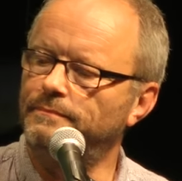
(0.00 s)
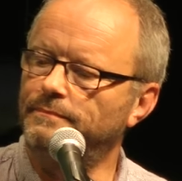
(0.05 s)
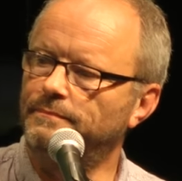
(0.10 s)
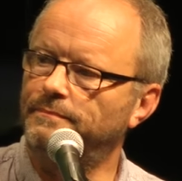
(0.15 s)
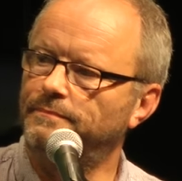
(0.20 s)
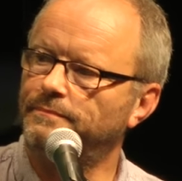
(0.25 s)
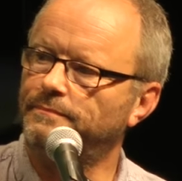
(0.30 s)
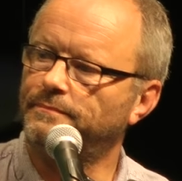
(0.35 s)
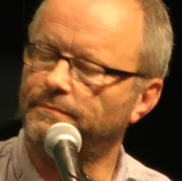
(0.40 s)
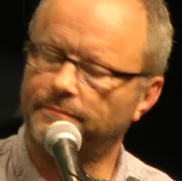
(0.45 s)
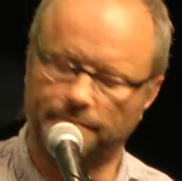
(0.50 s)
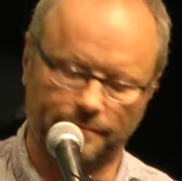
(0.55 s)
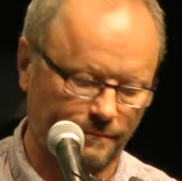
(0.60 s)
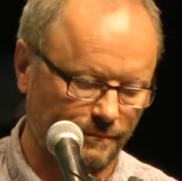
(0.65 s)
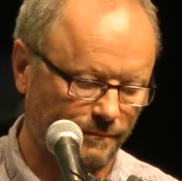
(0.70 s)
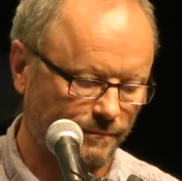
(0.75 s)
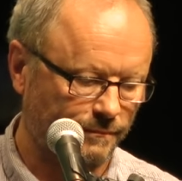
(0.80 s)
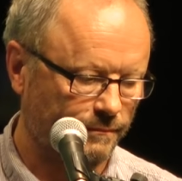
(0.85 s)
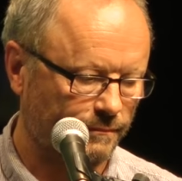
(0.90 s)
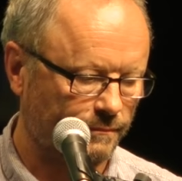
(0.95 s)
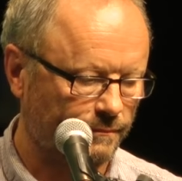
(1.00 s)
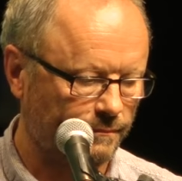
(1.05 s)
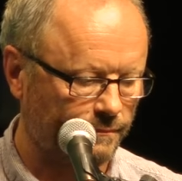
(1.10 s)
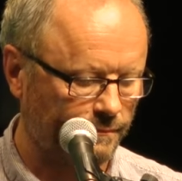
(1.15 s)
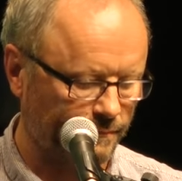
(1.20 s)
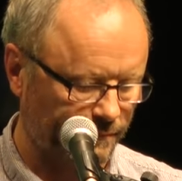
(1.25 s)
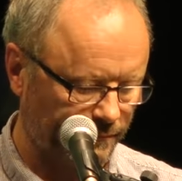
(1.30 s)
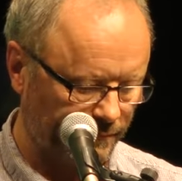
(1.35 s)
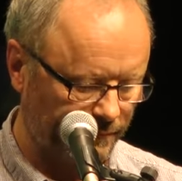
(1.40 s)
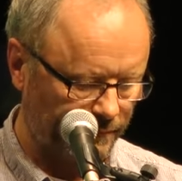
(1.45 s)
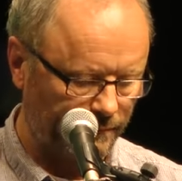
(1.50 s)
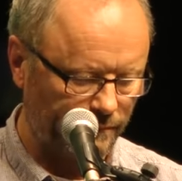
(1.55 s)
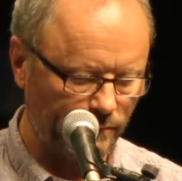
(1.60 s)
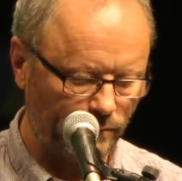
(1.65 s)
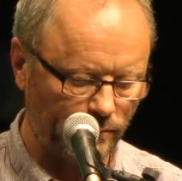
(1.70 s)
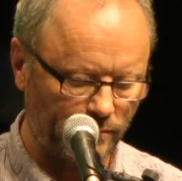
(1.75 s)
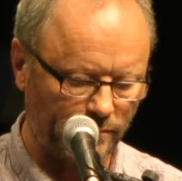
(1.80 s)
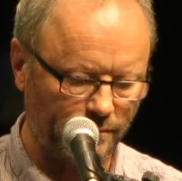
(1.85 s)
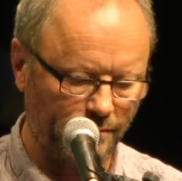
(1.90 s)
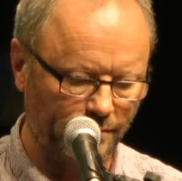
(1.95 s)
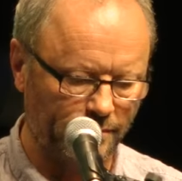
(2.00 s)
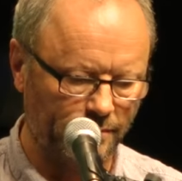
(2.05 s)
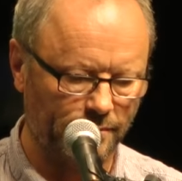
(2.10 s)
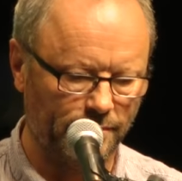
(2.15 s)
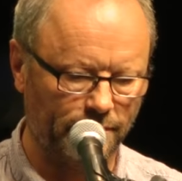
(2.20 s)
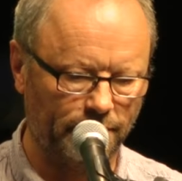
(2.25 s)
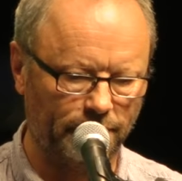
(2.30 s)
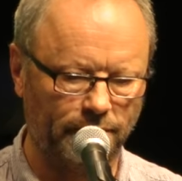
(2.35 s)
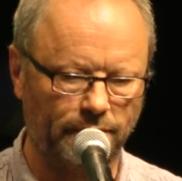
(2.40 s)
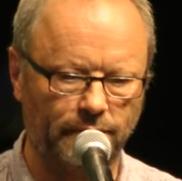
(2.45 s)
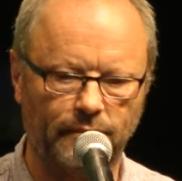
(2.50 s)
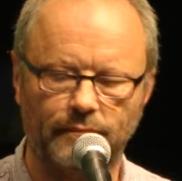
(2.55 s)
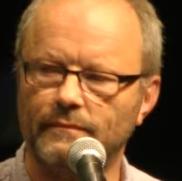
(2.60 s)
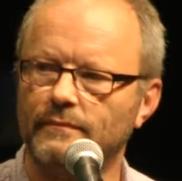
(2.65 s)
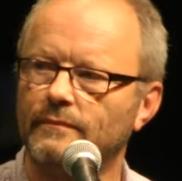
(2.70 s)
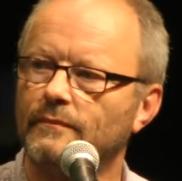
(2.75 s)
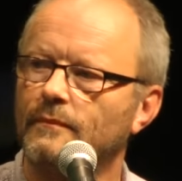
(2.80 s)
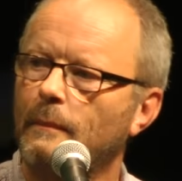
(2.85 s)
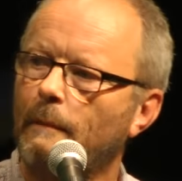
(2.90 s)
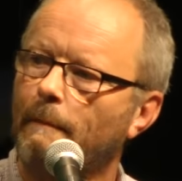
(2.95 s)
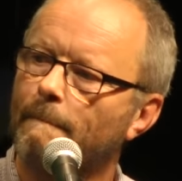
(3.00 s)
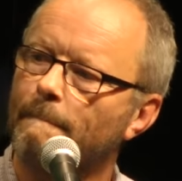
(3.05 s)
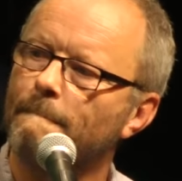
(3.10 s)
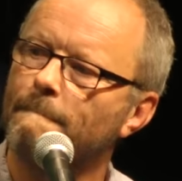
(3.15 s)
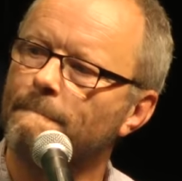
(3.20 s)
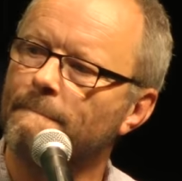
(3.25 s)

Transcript: and the publishing and why you chose to go with